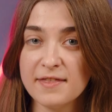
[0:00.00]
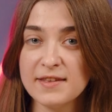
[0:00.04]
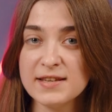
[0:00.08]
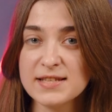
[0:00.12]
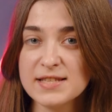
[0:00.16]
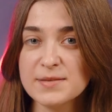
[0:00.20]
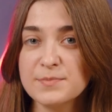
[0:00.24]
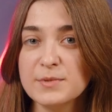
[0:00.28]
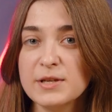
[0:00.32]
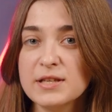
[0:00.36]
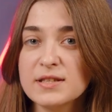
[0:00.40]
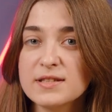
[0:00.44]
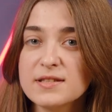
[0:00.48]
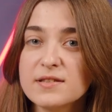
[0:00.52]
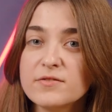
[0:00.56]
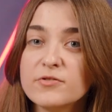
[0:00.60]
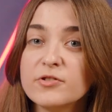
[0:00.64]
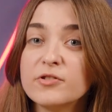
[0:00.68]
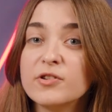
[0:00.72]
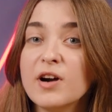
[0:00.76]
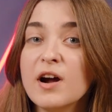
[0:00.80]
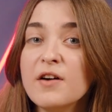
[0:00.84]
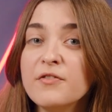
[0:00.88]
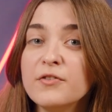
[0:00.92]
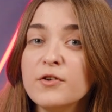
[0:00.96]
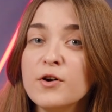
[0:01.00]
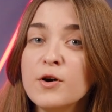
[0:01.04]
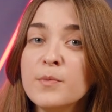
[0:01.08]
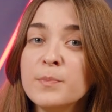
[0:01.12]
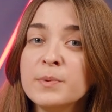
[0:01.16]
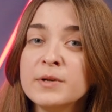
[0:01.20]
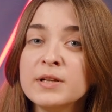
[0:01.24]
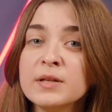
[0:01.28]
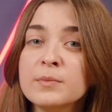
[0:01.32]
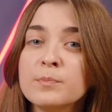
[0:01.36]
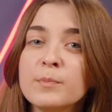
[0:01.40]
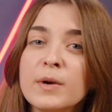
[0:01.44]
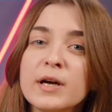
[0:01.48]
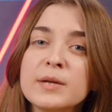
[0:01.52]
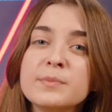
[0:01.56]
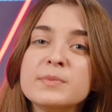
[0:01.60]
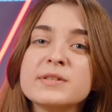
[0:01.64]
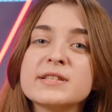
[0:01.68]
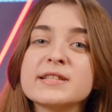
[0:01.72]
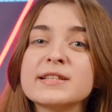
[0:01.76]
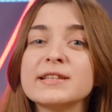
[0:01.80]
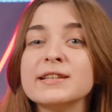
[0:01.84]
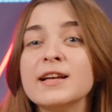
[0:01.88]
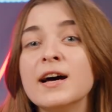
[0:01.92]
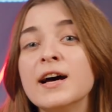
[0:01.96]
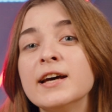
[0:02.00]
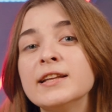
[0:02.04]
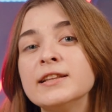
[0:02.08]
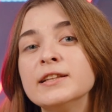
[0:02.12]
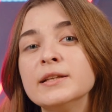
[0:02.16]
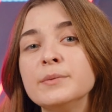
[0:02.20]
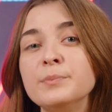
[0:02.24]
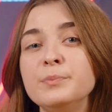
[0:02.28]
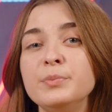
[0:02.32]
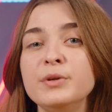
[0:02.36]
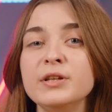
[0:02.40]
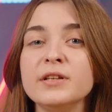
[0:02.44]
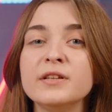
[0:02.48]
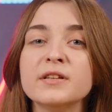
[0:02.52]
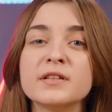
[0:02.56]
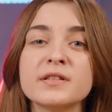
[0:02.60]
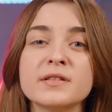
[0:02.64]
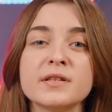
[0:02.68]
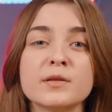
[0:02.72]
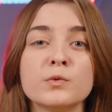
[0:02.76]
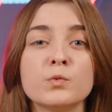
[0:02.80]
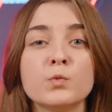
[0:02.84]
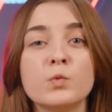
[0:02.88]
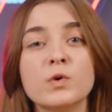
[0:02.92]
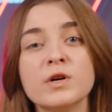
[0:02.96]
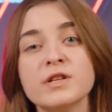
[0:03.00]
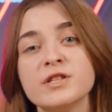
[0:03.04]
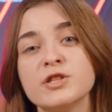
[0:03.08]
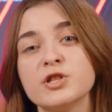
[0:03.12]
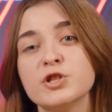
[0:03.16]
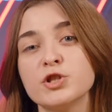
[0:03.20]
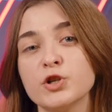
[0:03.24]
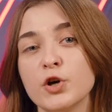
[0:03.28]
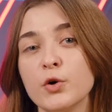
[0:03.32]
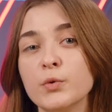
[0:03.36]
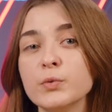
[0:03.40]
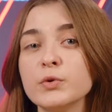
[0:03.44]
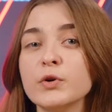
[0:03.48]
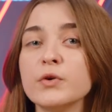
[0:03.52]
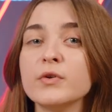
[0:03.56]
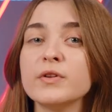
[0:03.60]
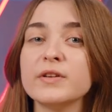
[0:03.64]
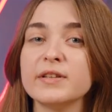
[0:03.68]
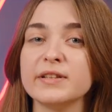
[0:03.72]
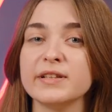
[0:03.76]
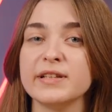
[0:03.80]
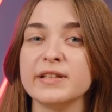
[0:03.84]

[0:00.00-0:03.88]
This means the rough opening might be slightly bigger than what's shown on the